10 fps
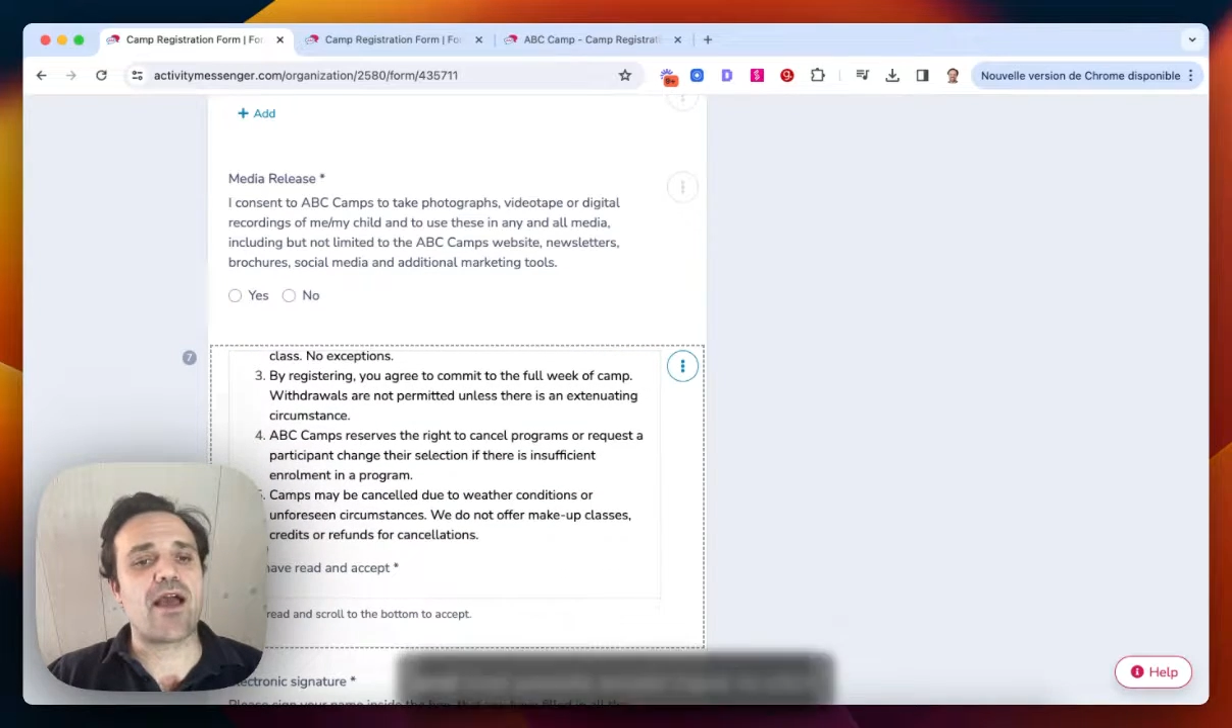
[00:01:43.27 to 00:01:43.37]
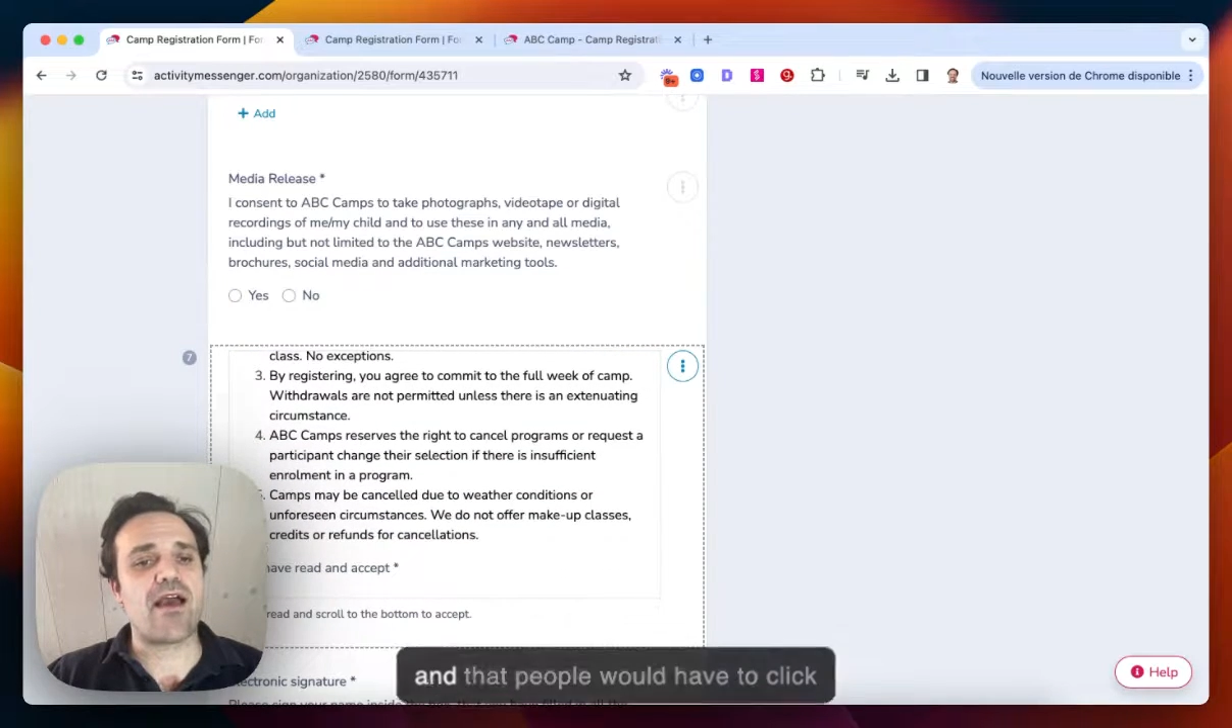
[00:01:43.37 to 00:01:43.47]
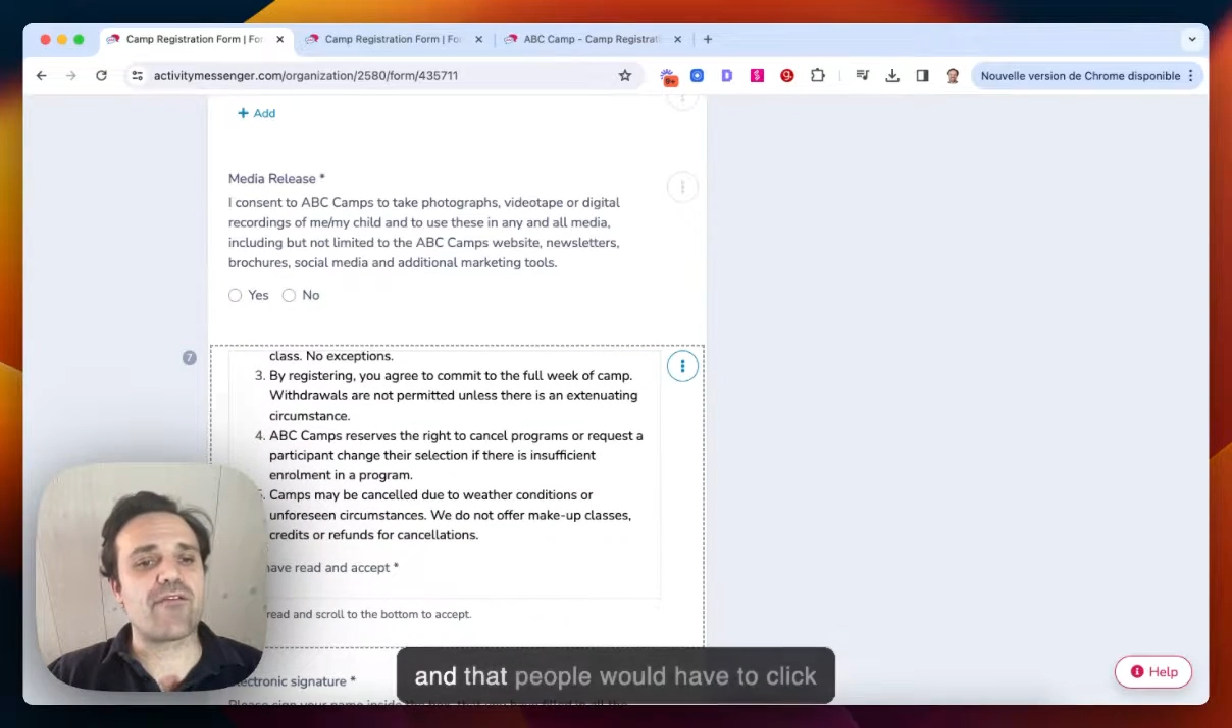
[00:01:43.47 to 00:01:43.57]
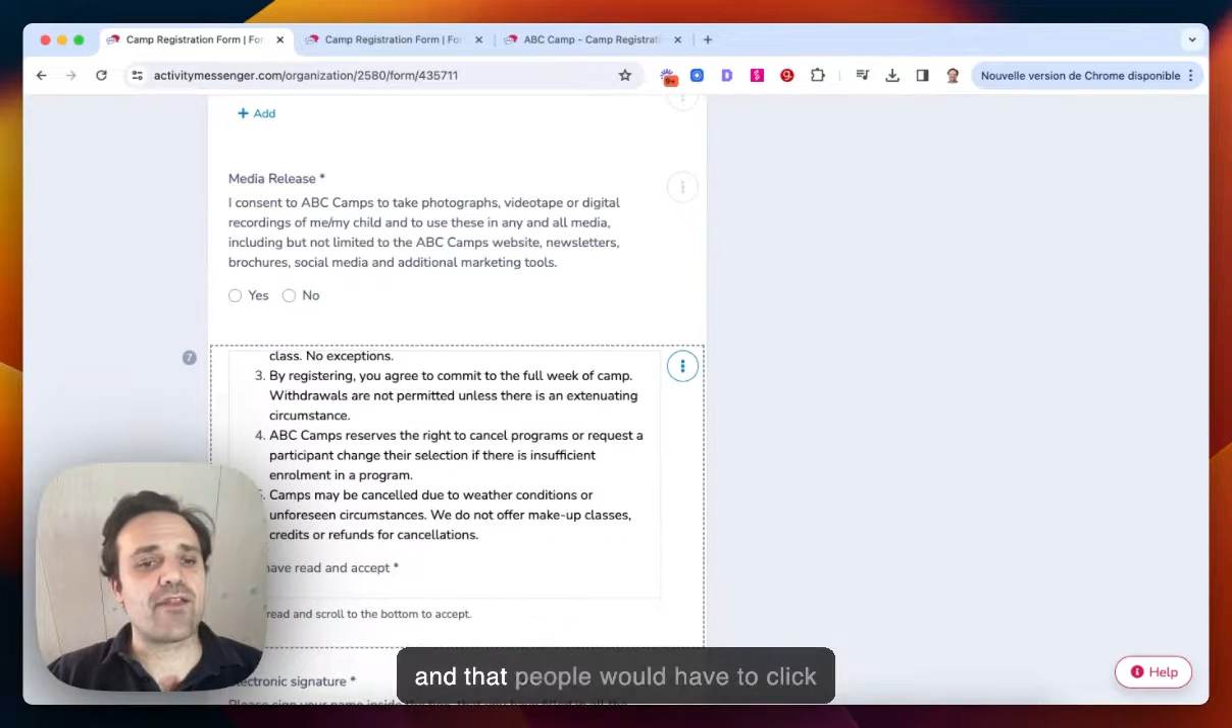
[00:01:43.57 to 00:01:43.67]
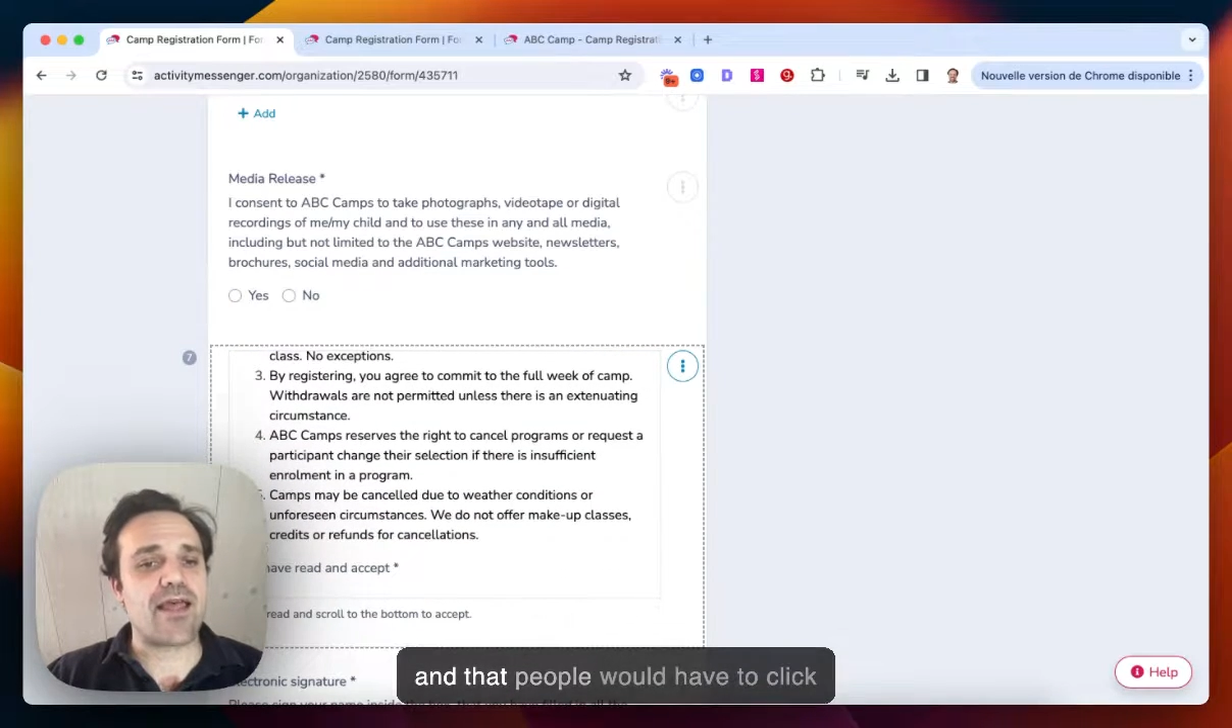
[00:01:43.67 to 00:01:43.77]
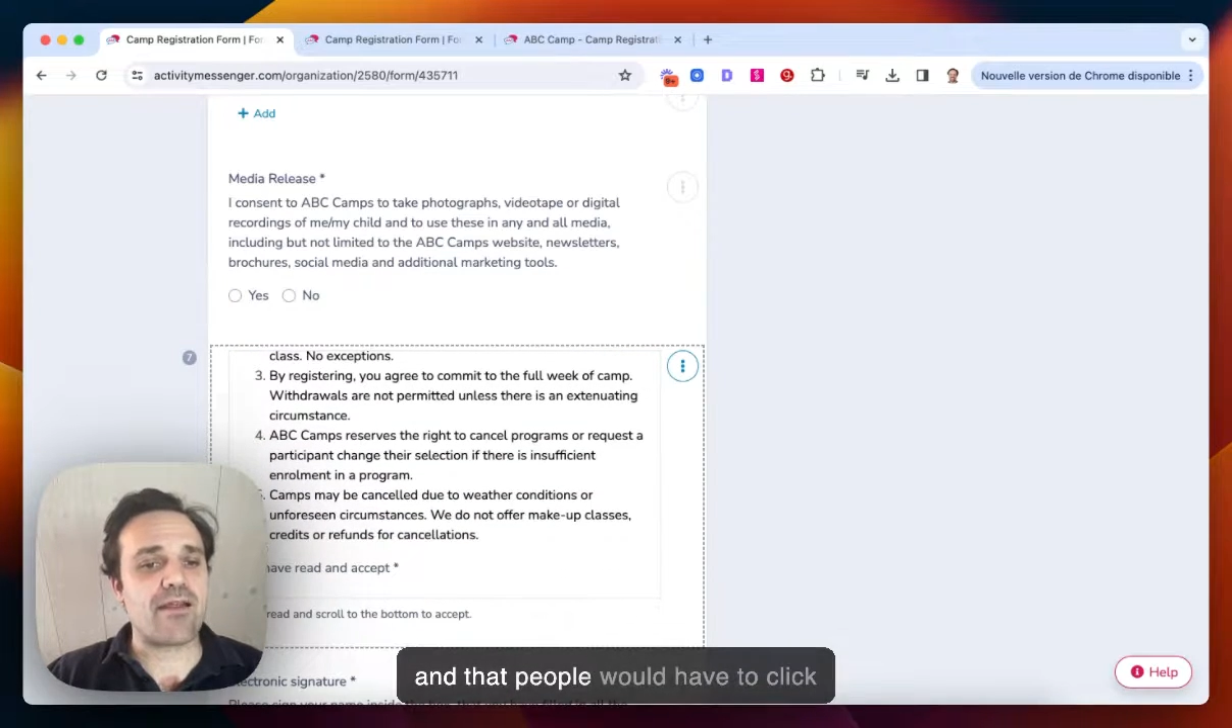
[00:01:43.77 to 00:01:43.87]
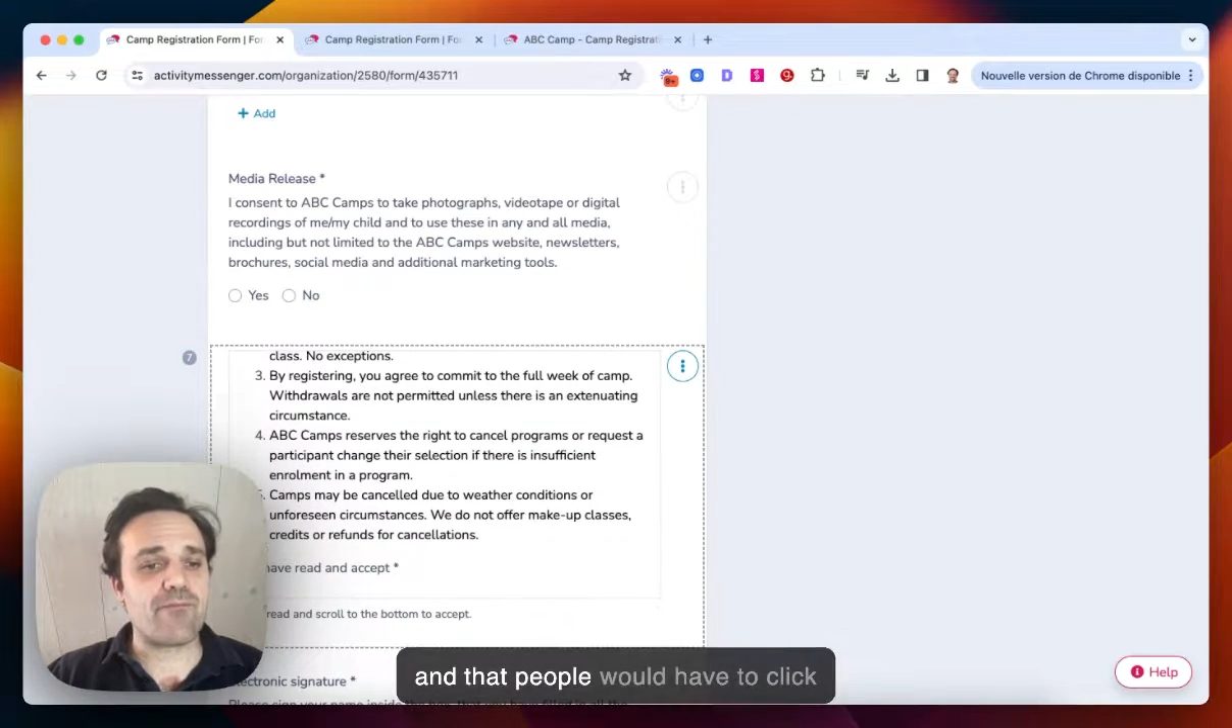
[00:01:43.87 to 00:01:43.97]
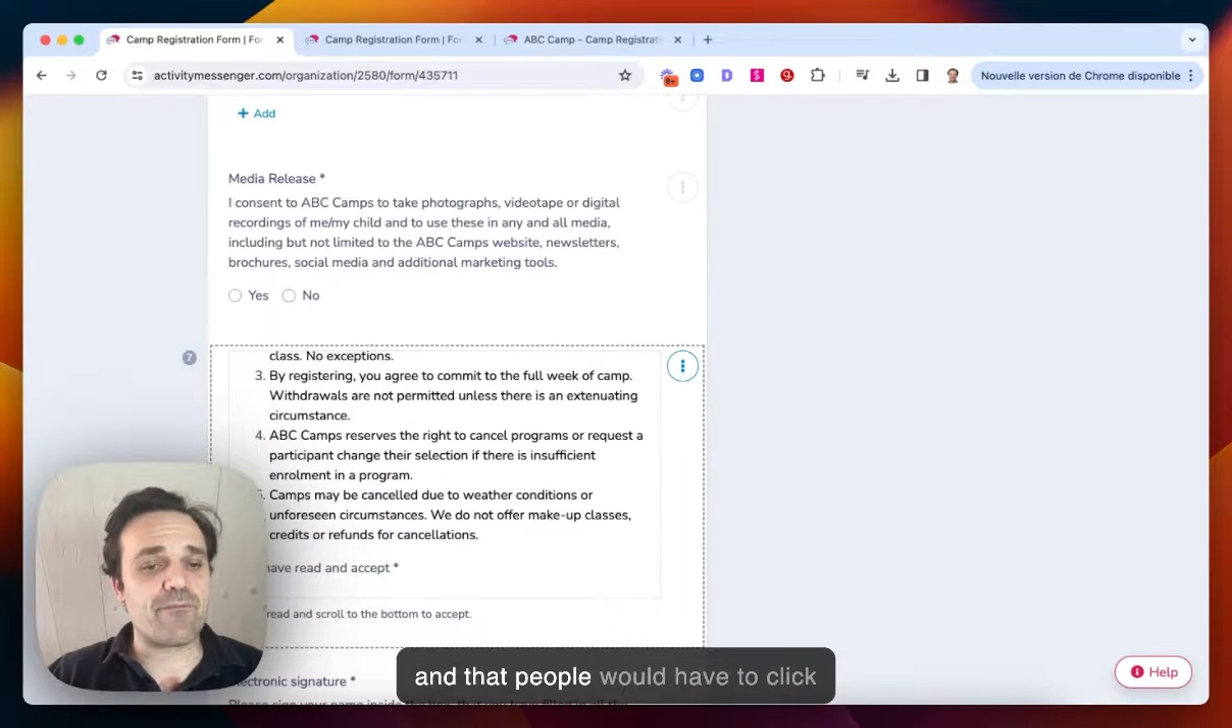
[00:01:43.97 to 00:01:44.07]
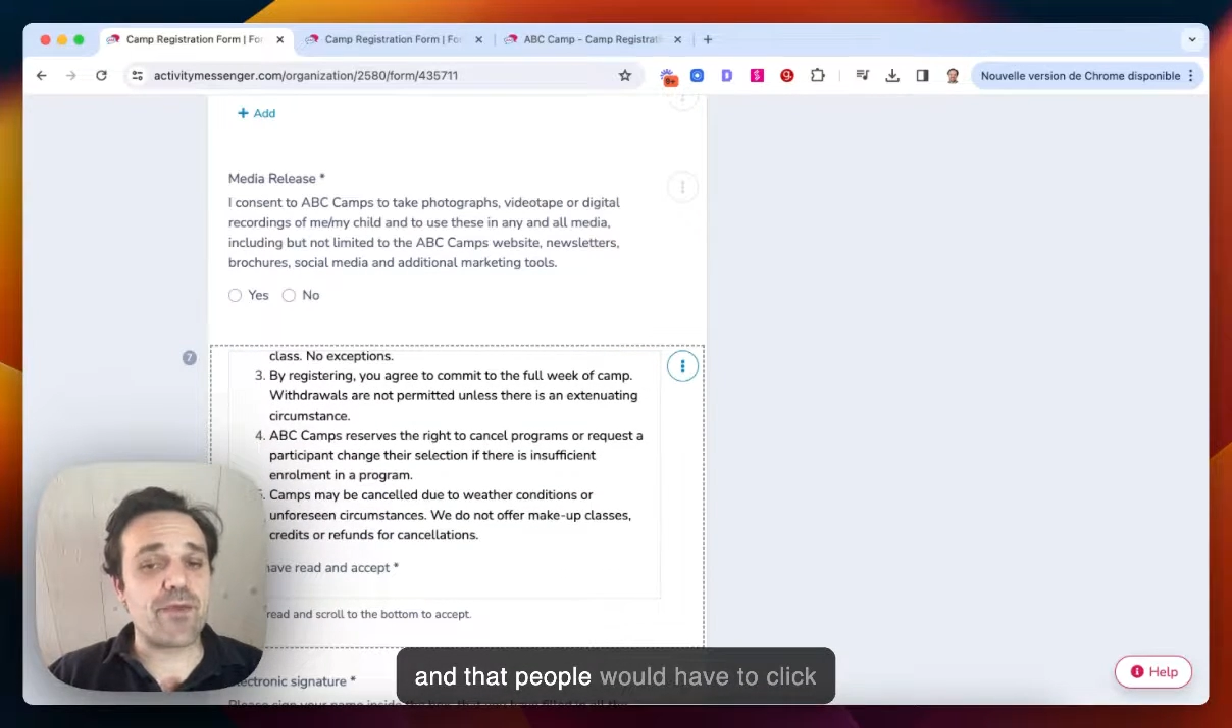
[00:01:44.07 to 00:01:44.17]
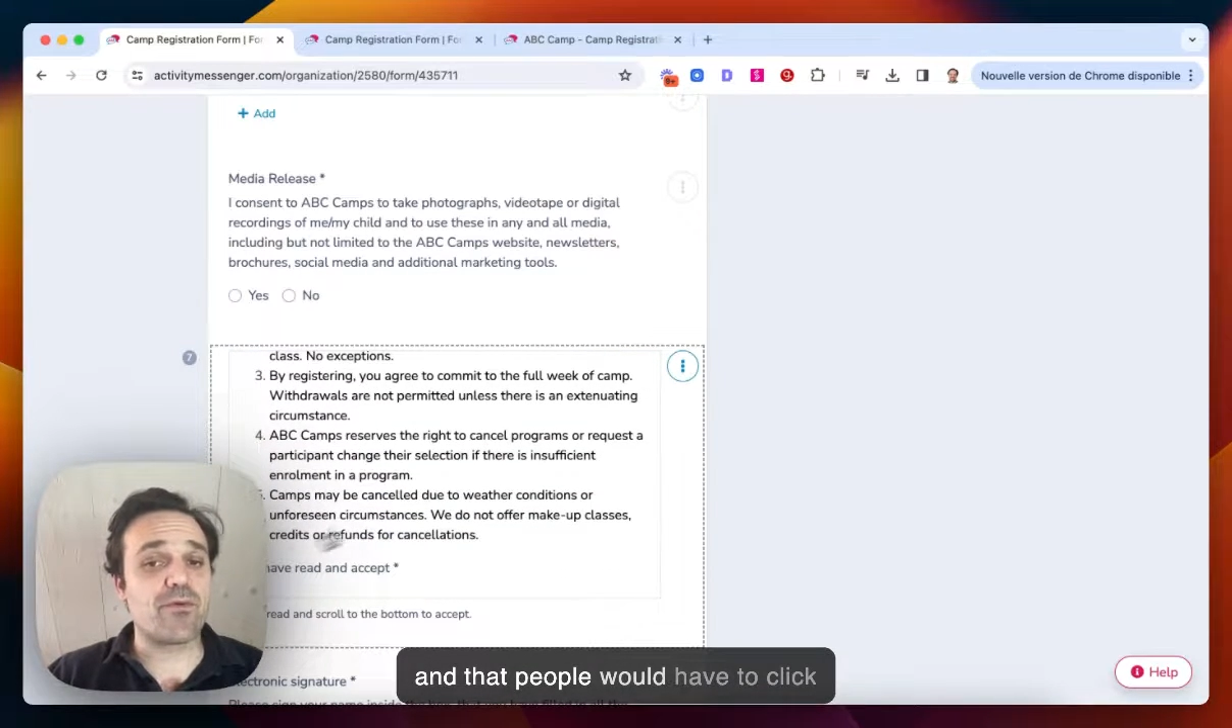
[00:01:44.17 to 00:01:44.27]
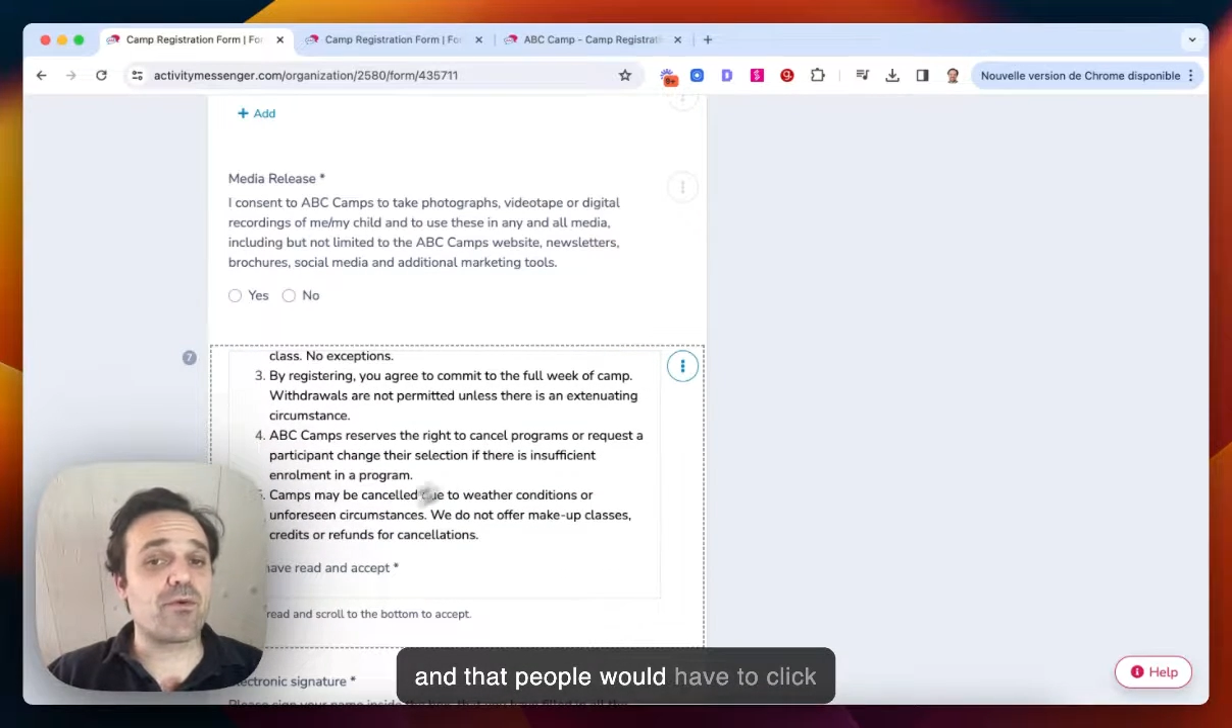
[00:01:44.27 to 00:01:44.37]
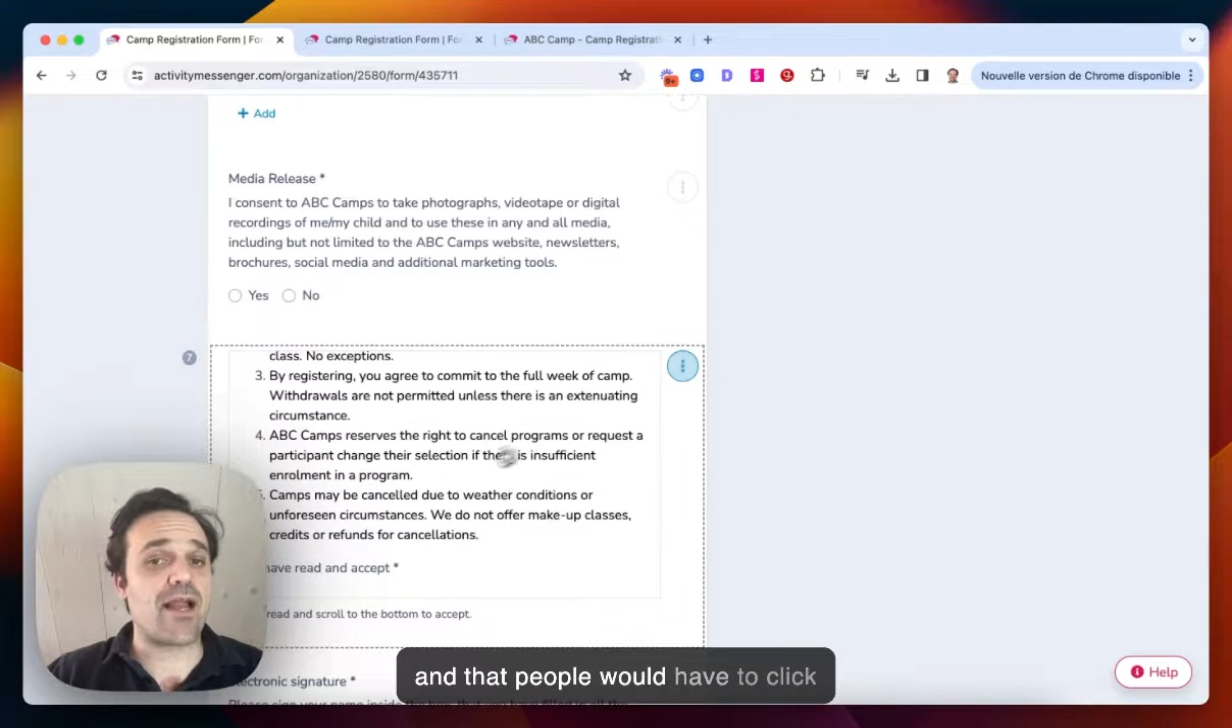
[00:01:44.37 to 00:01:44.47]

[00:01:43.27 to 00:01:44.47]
have and that people